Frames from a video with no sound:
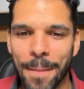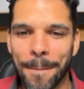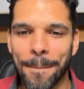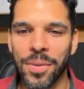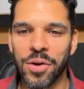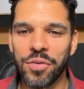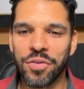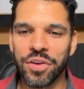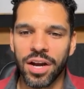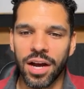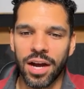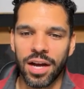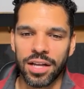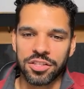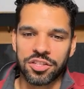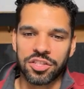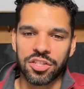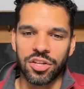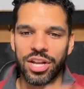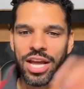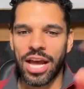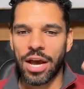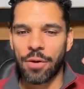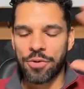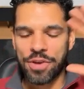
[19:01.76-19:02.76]
moving on. So
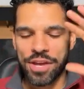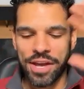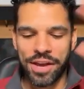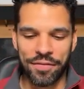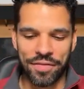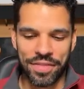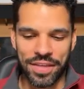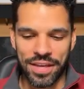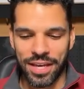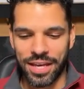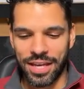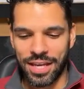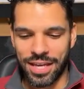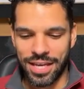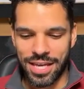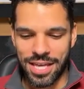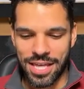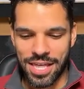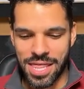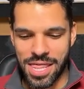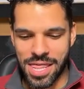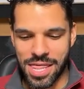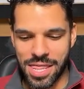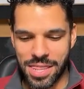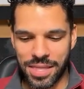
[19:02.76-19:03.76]
now we have the
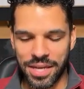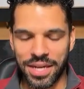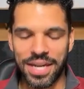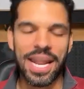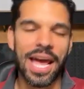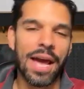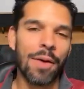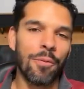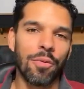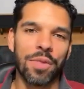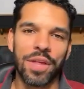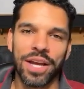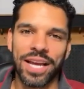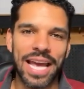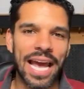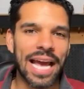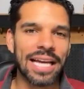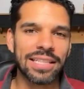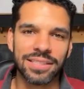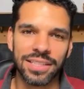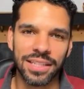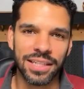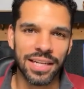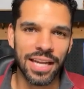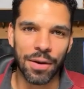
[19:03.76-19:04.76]

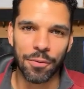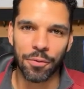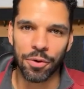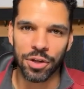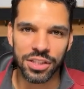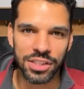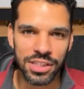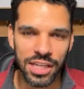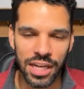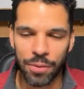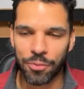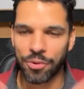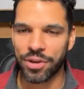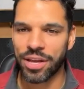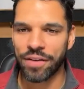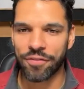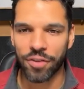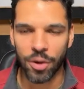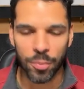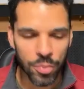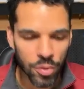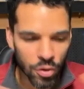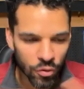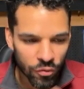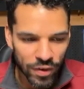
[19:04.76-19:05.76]
casting network set up. We have
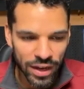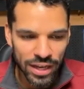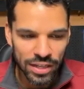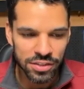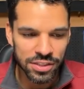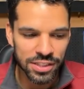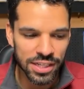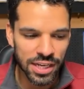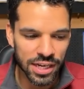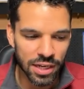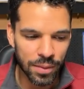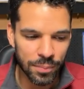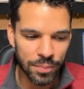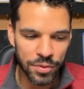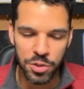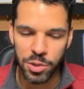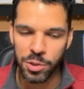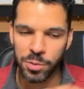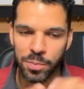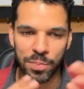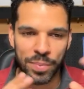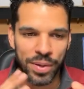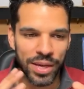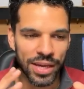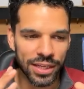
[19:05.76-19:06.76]
our profile set up.
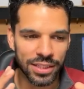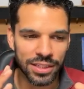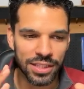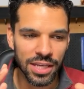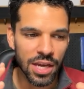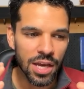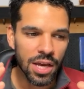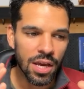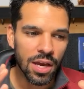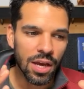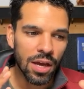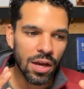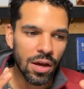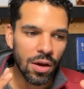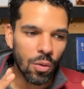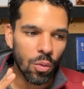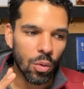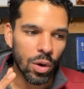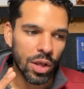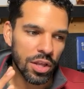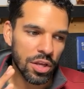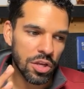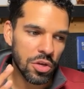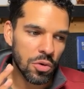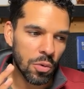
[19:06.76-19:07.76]
You picked
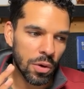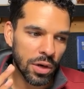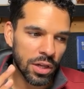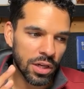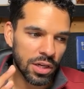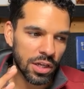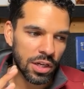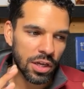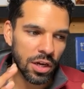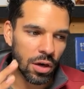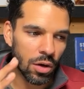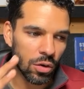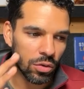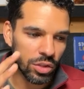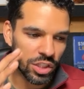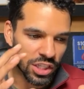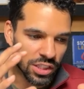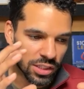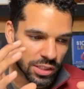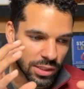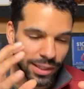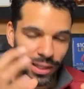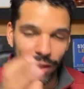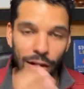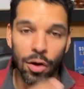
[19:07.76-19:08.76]
whether you wanted to go
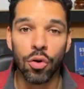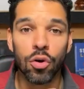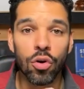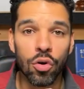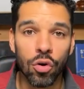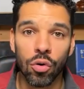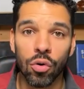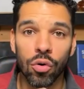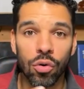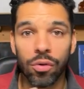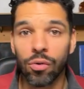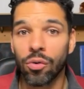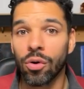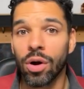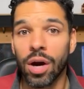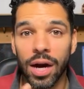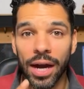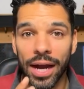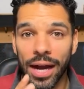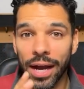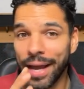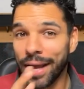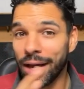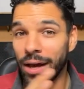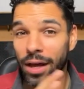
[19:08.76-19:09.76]
just local
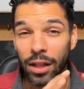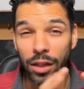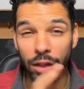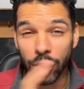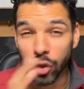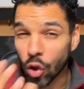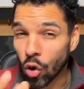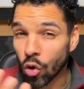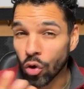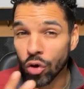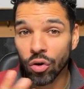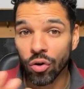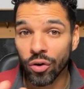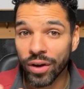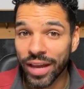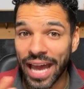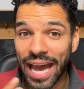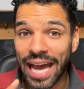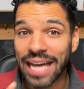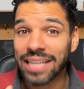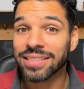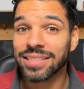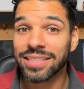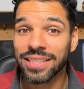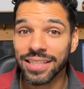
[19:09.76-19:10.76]

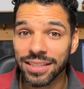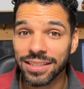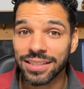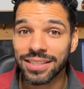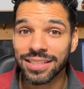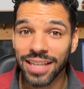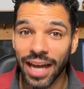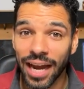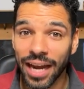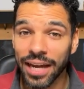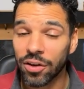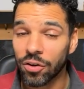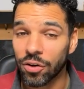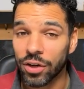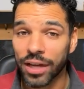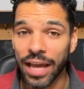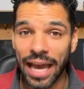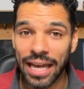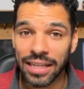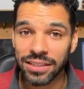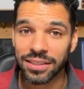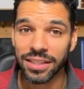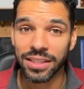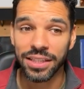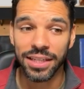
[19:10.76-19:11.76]
casting site or
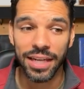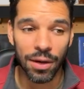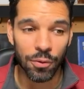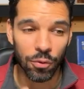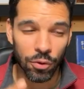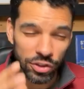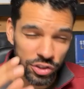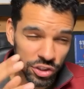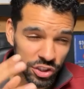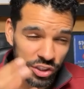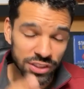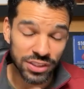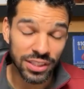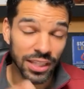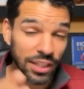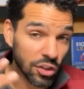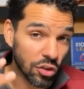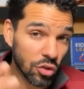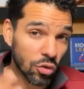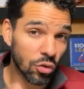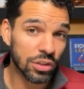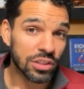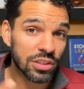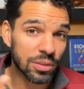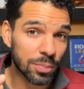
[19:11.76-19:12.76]
casting network just in
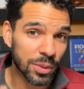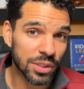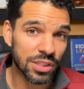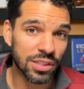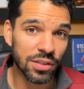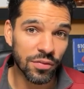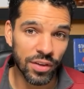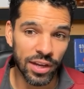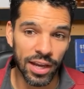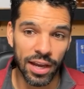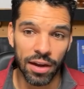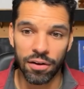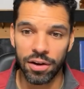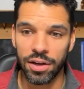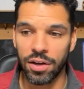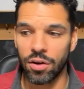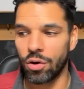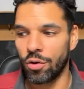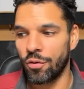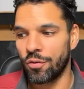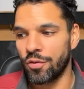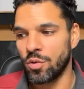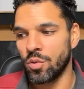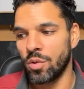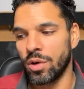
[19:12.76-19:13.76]
your specific area,
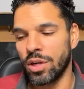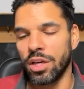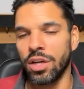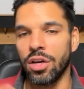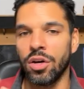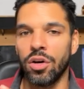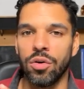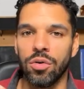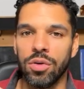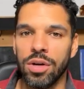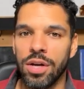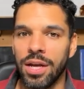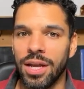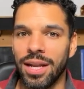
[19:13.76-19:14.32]
or if you want to go